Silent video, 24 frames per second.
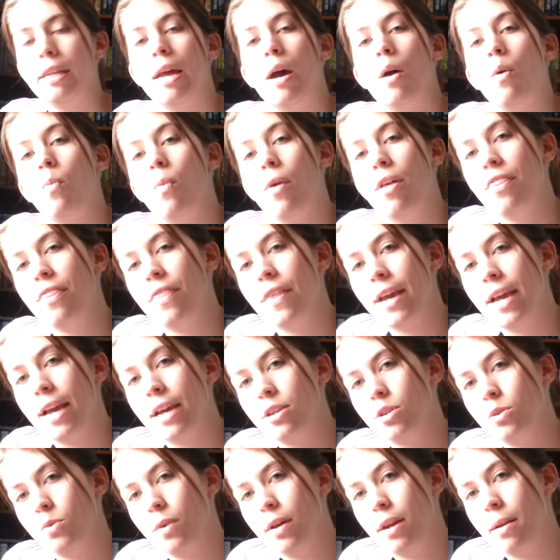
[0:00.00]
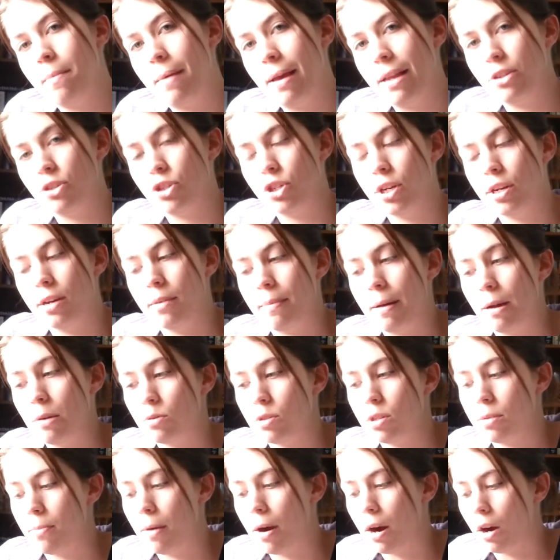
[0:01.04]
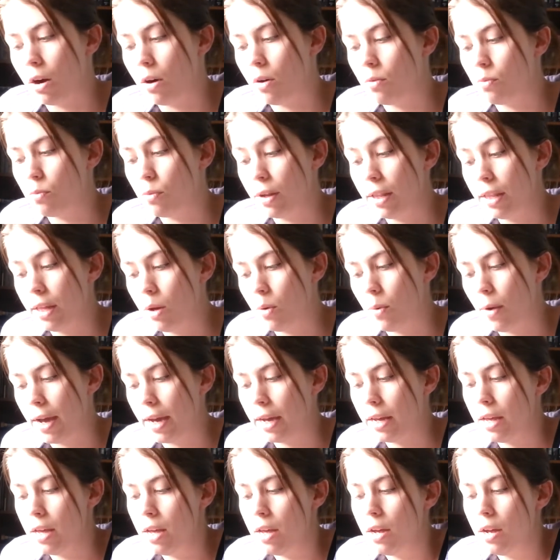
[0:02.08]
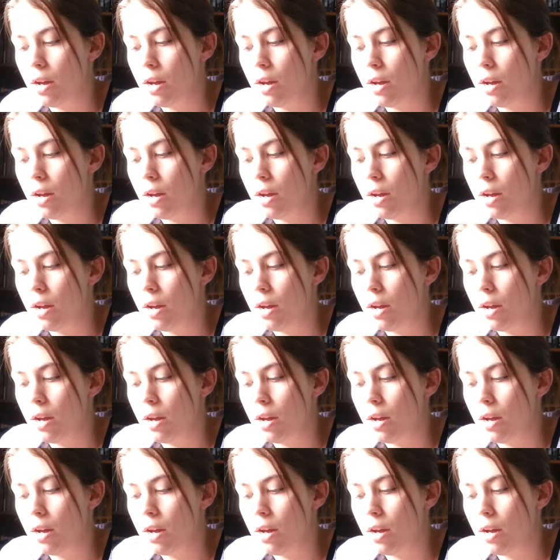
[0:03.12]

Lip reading: Now, one thing I do want to mention about tomorrow, really quick.